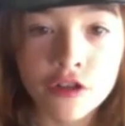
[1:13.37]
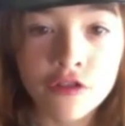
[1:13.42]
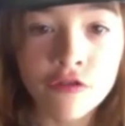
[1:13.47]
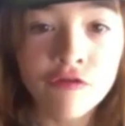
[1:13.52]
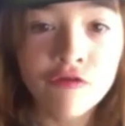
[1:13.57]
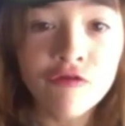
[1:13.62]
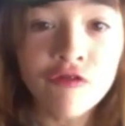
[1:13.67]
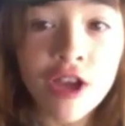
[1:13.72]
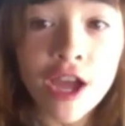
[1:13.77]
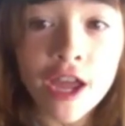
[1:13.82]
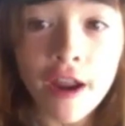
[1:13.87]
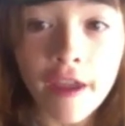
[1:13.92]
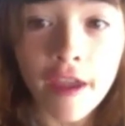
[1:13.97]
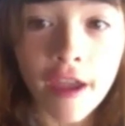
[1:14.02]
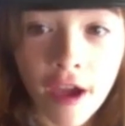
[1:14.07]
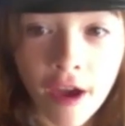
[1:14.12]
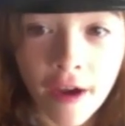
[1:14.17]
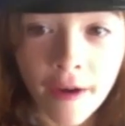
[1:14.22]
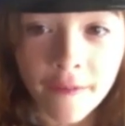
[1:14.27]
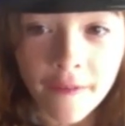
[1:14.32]
video!
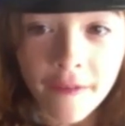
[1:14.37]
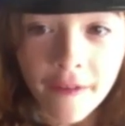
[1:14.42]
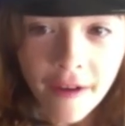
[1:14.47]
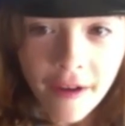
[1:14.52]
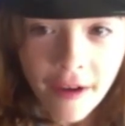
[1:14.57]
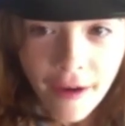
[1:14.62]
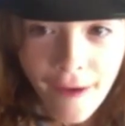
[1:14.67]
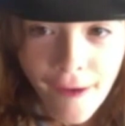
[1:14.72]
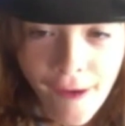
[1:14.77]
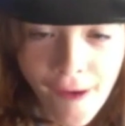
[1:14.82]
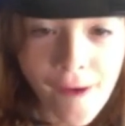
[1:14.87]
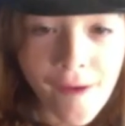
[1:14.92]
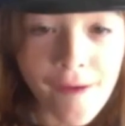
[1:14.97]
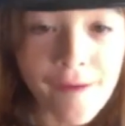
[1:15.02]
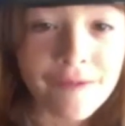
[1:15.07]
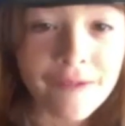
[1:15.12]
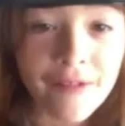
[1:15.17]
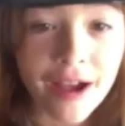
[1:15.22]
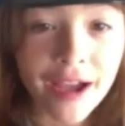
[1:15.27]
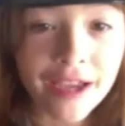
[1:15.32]
Oh
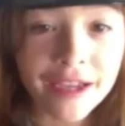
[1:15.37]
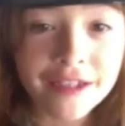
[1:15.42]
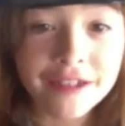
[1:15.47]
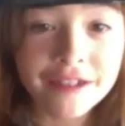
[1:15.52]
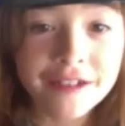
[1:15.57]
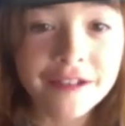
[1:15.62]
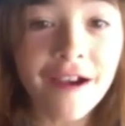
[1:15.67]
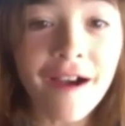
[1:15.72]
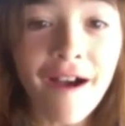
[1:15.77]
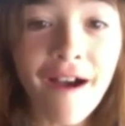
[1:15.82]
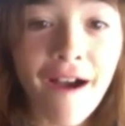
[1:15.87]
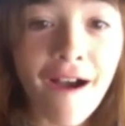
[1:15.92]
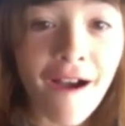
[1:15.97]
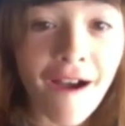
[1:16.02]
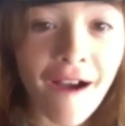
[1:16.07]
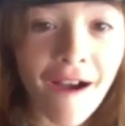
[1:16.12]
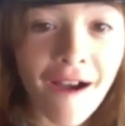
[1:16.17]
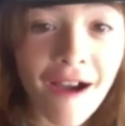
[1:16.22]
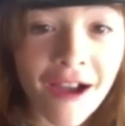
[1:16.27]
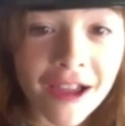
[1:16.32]

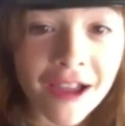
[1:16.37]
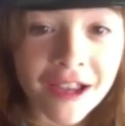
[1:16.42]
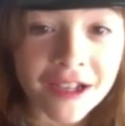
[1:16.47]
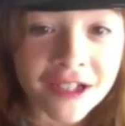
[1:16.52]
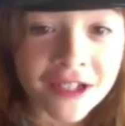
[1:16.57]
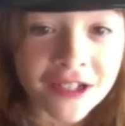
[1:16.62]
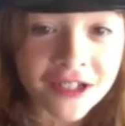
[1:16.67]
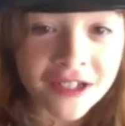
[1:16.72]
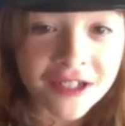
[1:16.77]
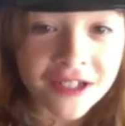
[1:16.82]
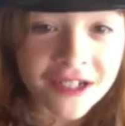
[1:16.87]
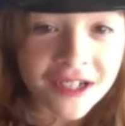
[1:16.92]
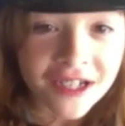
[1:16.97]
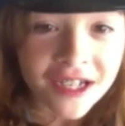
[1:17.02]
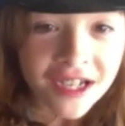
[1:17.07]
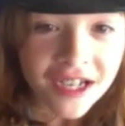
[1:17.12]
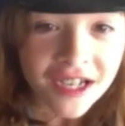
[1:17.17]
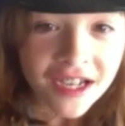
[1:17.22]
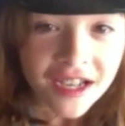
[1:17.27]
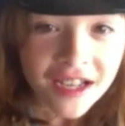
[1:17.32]
my gosh!
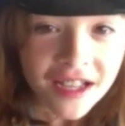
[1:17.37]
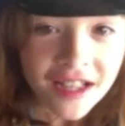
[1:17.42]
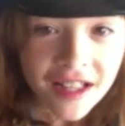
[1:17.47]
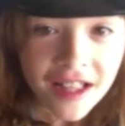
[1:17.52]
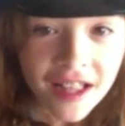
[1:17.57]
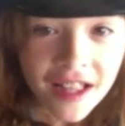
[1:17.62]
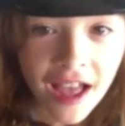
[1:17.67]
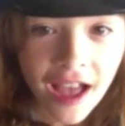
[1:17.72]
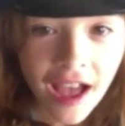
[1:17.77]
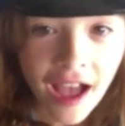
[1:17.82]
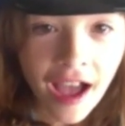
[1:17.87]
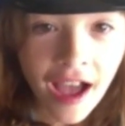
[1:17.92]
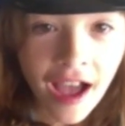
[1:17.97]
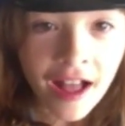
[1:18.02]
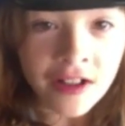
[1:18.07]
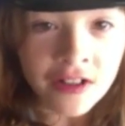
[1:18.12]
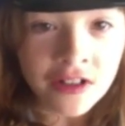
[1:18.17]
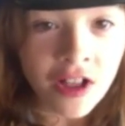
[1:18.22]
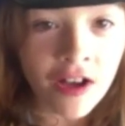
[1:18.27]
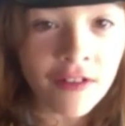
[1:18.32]

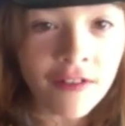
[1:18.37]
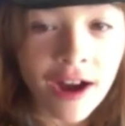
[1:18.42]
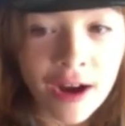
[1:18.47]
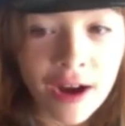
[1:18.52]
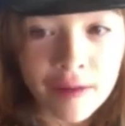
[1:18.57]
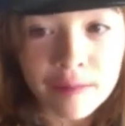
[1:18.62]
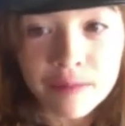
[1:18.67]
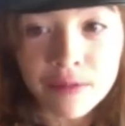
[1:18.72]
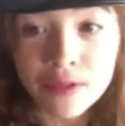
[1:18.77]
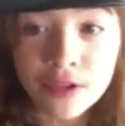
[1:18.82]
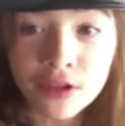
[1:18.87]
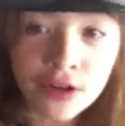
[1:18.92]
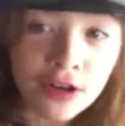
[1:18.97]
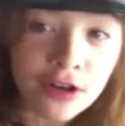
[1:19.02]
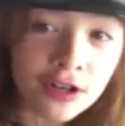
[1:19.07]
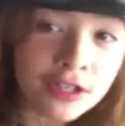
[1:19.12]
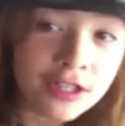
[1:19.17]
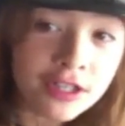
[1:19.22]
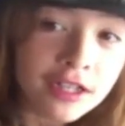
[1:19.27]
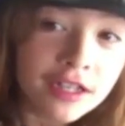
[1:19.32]
I love how blurs
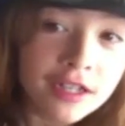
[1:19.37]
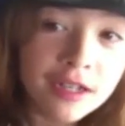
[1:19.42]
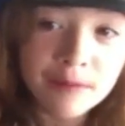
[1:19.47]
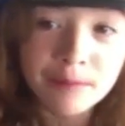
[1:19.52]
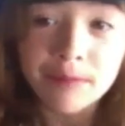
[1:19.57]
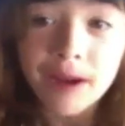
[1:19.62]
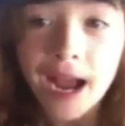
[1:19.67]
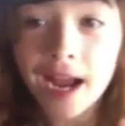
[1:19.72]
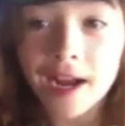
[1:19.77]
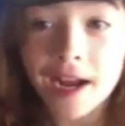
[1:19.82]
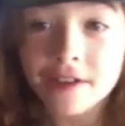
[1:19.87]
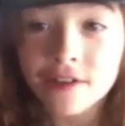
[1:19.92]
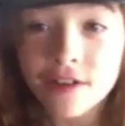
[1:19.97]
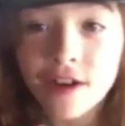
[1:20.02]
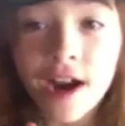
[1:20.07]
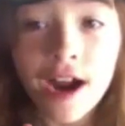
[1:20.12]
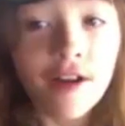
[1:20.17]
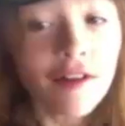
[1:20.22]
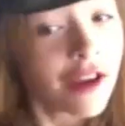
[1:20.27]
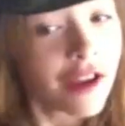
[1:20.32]
in the
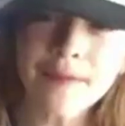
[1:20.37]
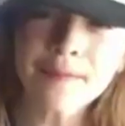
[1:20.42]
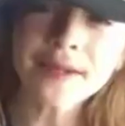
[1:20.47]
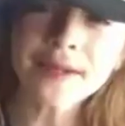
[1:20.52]
background. What